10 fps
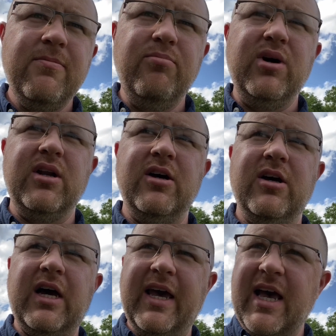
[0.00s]
But
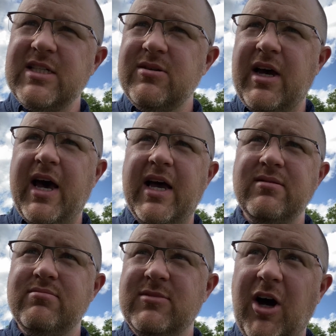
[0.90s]
I had
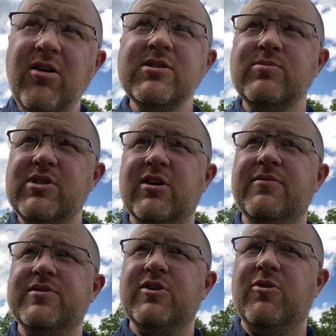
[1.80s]
caught some
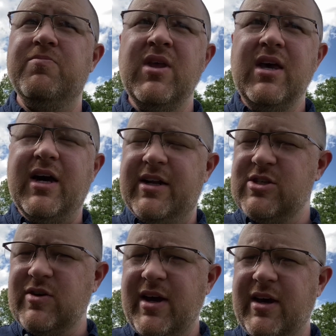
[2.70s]
stuff, so I didn't
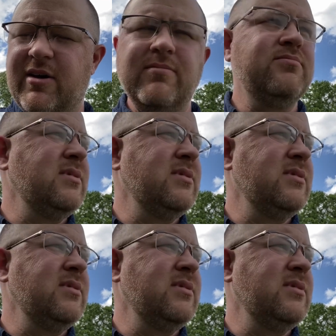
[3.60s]
strike out.